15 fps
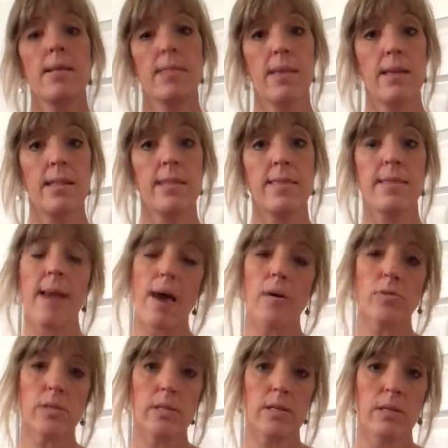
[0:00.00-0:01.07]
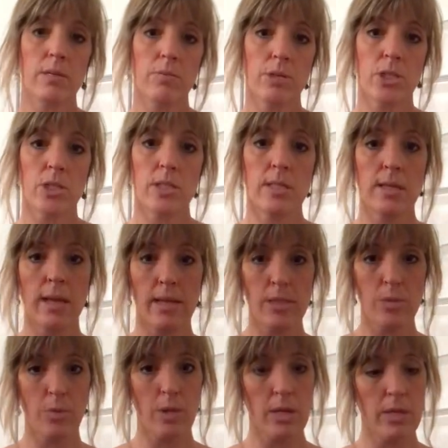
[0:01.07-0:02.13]
Then 1,000, which is the
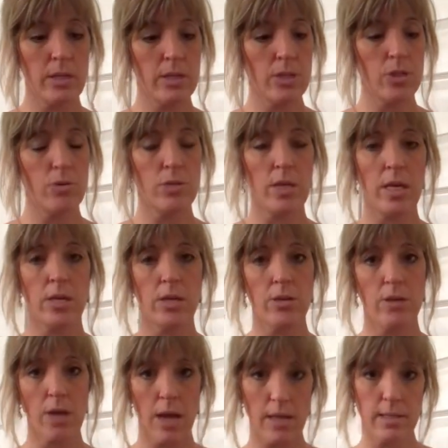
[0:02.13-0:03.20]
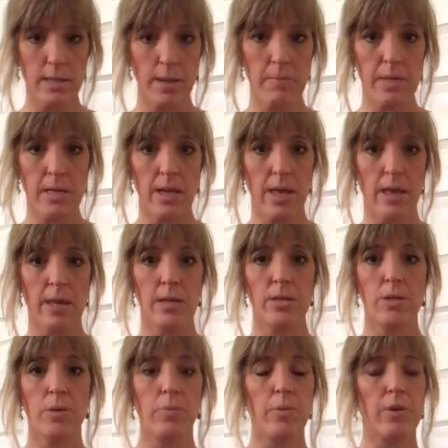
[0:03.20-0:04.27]
next one, is you take your non-dominant hand
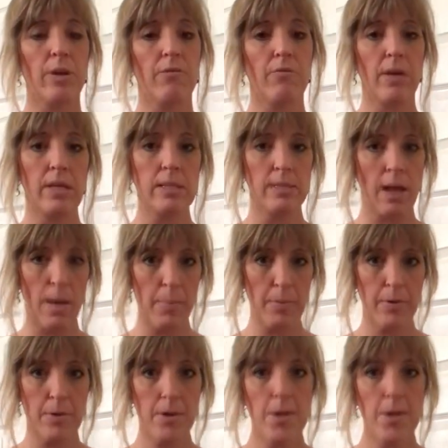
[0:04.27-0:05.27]
and you put it face up